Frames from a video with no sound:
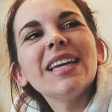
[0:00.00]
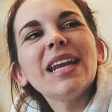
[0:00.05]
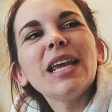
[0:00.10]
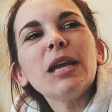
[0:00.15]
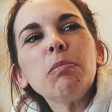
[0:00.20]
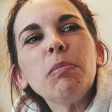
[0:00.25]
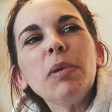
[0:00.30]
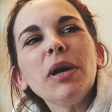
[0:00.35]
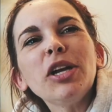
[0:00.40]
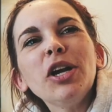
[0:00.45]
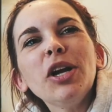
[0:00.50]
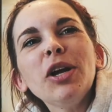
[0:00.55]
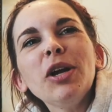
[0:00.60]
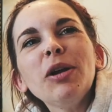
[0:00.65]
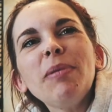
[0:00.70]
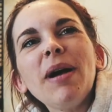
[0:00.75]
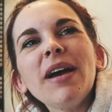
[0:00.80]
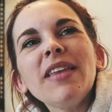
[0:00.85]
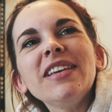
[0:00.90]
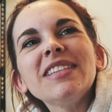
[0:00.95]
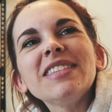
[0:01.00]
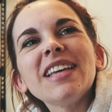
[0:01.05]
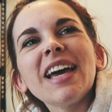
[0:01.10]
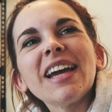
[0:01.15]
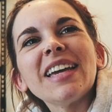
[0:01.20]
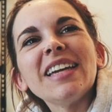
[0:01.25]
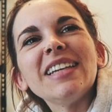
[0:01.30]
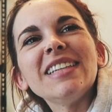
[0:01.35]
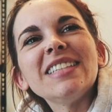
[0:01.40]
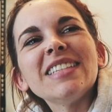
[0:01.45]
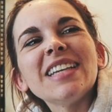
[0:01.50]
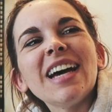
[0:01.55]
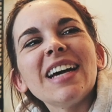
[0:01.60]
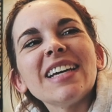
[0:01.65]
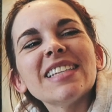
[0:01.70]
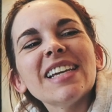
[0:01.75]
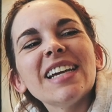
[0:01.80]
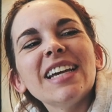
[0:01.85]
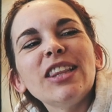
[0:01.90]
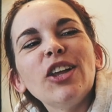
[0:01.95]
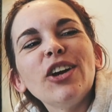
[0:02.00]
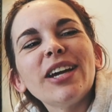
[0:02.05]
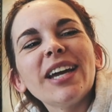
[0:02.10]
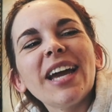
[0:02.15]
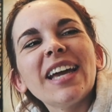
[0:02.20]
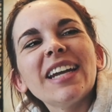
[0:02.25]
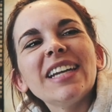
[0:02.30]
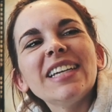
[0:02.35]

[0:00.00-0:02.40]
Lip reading: getting bigger by the second as I look at